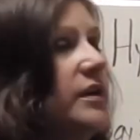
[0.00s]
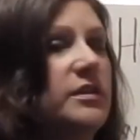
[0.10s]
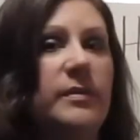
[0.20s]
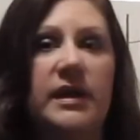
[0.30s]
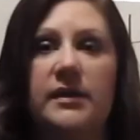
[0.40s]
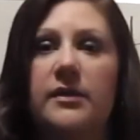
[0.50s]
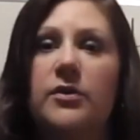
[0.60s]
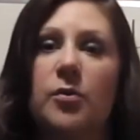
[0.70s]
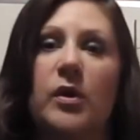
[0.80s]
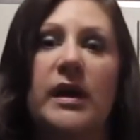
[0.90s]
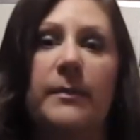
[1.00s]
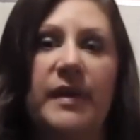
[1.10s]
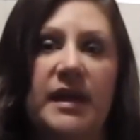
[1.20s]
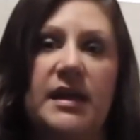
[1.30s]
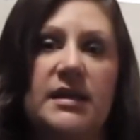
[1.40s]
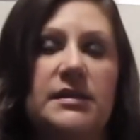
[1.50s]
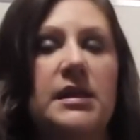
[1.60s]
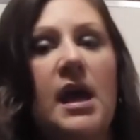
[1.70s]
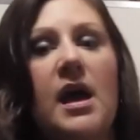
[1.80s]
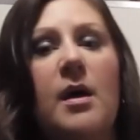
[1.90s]
to be the 3
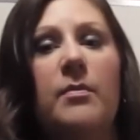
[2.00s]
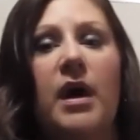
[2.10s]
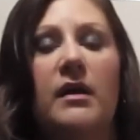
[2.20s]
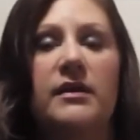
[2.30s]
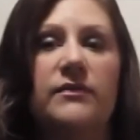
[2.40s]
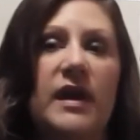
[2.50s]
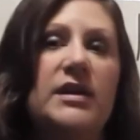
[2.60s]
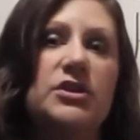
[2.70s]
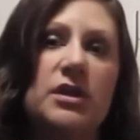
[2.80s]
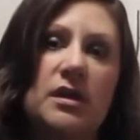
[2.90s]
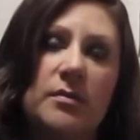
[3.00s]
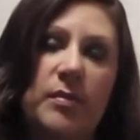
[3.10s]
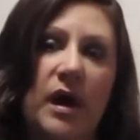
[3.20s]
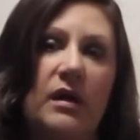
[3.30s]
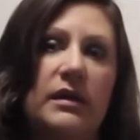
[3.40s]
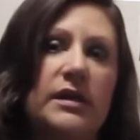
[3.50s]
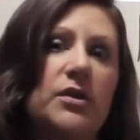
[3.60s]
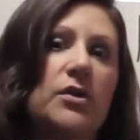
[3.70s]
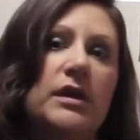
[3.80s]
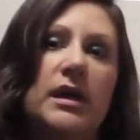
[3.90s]
Ps: polyphagia,
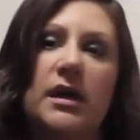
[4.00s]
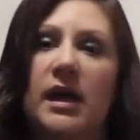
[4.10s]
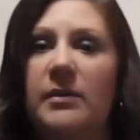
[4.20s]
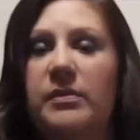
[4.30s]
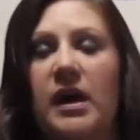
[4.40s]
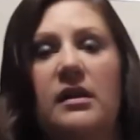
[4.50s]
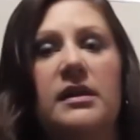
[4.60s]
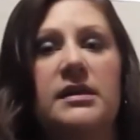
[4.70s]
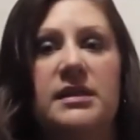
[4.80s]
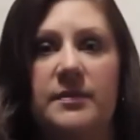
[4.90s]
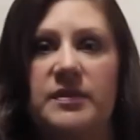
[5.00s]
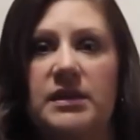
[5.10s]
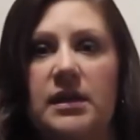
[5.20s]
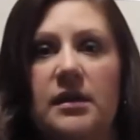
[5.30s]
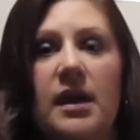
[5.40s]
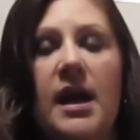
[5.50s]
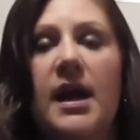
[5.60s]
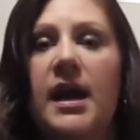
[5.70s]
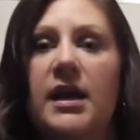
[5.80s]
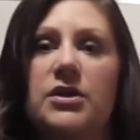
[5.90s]
polyuria, and polydipsia.
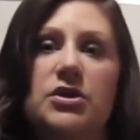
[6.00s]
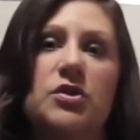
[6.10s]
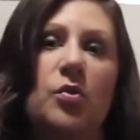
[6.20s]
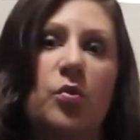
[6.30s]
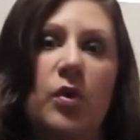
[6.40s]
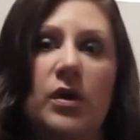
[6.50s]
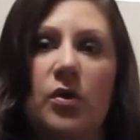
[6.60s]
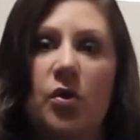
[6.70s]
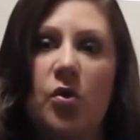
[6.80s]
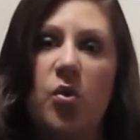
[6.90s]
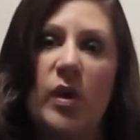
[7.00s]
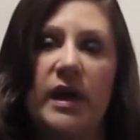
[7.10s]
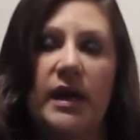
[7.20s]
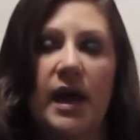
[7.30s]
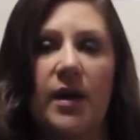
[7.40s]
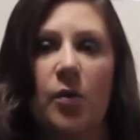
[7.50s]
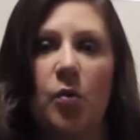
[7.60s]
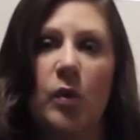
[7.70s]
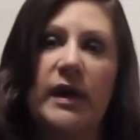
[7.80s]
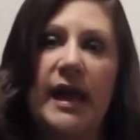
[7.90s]
And just a real quick kind of
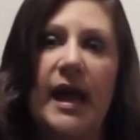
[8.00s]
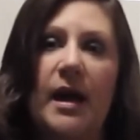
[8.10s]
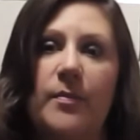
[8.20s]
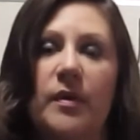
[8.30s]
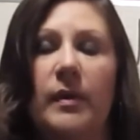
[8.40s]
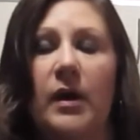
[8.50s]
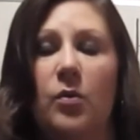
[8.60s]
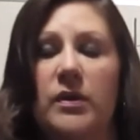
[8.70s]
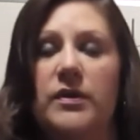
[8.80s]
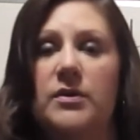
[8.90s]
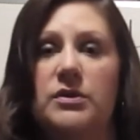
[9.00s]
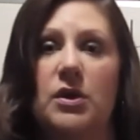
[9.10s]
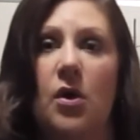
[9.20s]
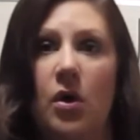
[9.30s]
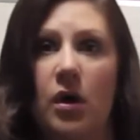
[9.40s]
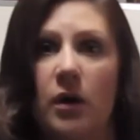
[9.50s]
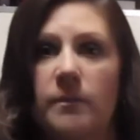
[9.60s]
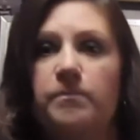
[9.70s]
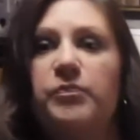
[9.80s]
recap about what those are.